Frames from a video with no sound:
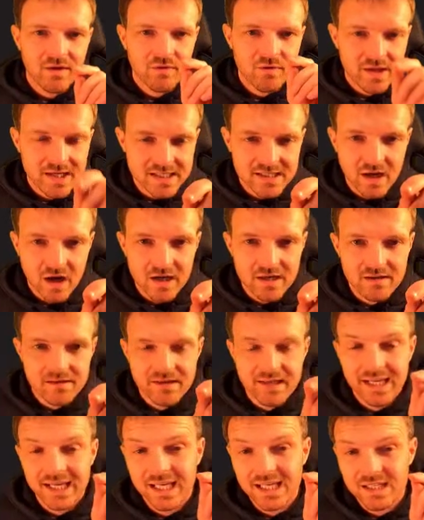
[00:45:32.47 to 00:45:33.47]
This kind of
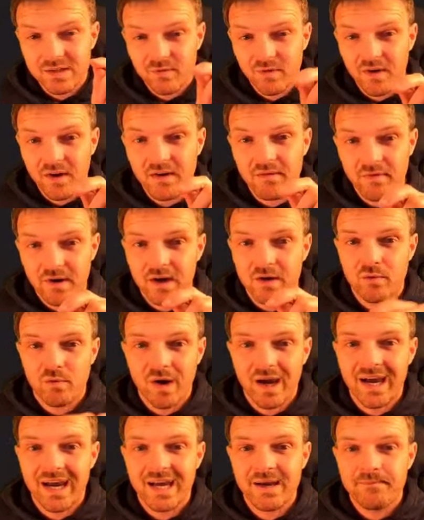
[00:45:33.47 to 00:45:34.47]
thing is very, very
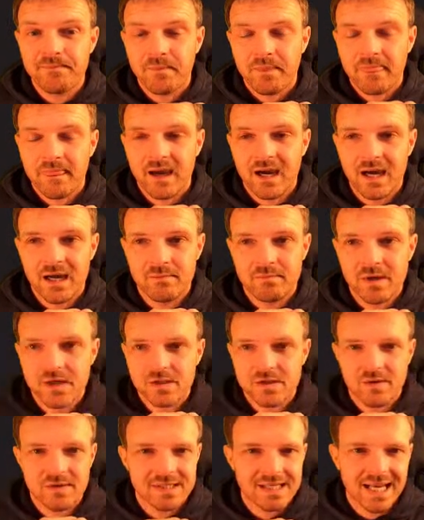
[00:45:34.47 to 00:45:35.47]
rare.
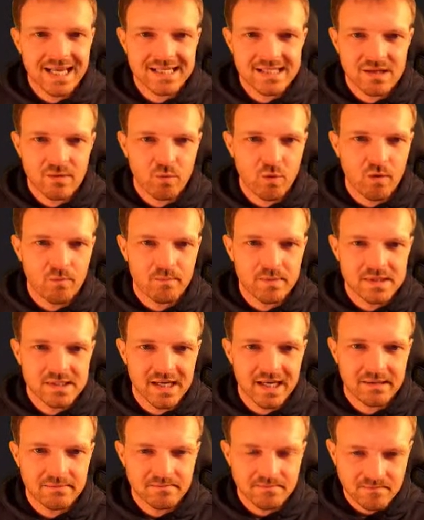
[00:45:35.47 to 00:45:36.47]
So it's less than
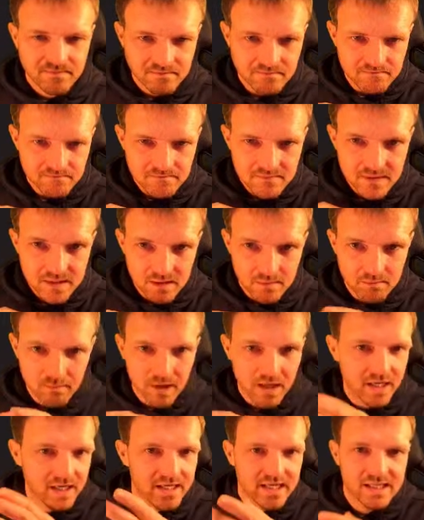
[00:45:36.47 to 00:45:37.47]
1%.
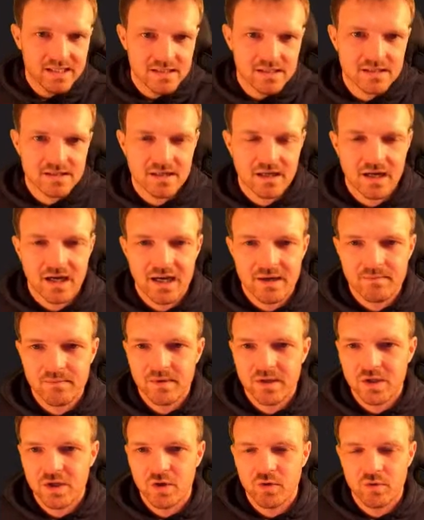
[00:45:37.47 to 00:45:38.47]
but it's
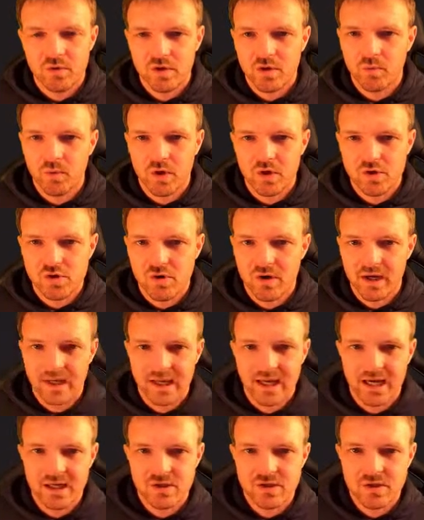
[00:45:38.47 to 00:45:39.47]
you want to try
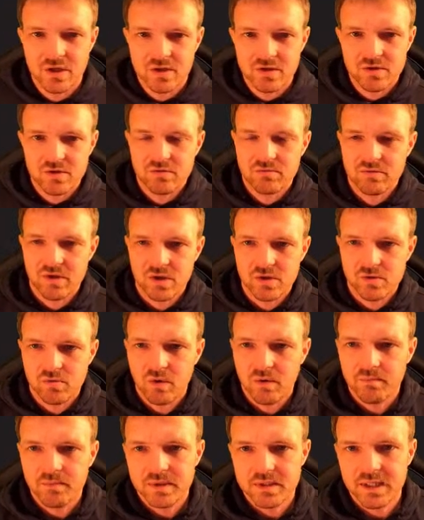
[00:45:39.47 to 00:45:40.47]
and catch those
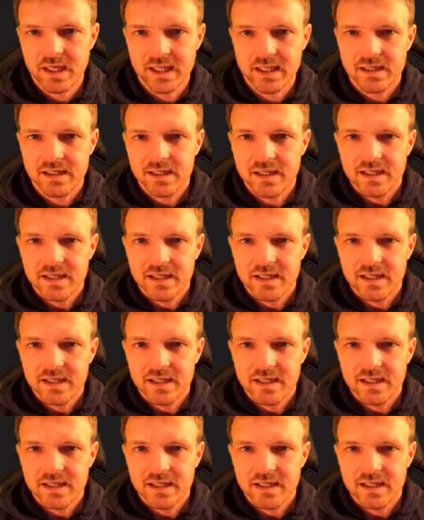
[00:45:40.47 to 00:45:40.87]
1%.